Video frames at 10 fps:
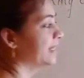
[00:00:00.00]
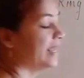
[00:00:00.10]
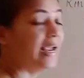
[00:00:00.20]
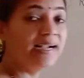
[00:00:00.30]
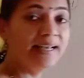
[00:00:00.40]

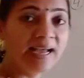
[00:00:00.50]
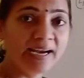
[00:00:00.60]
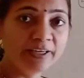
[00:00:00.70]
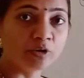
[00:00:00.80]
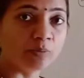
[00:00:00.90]
an
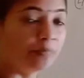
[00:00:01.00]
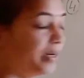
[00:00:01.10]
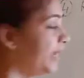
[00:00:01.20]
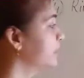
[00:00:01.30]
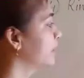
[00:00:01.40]
aldehyde group,
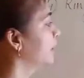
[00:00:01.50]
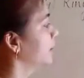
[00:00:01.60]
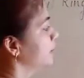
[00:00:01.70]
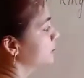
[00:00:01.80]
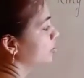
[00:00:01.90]
right?
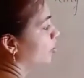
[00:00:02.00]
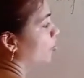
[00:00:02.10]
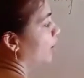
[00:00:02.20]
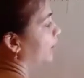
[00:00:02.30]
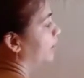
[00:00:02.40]
So
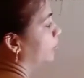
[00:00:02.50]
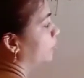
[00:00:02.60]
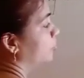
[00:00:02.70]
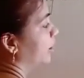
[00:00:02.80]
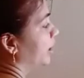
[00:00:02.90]
1,
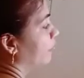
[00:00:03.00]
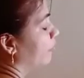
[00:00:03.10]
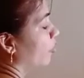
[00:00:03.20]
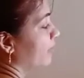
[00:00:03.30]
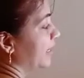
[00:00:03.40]
2, 3,
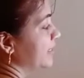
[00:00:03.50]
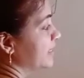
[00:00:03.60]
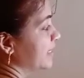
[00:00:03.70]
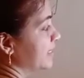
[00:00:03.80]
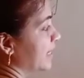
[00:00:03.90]
4
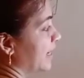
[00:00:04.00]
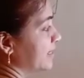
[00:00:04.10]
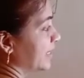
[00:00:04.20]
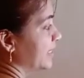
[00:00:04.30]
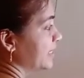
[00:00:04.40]
valencies are
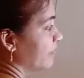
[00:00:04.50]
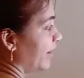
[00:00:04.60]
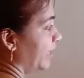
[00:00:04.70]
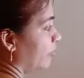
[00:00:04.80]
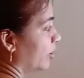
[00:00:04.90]

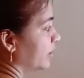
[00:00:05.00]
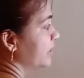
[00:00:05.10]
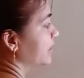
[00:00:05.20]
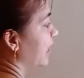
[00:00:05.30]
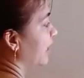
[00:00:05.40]
satisfied for
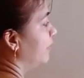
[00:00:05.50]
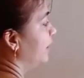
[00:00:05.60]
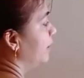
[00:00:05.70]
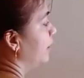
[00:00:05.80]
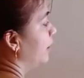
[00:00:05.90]
this
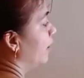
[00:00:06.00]
carbon.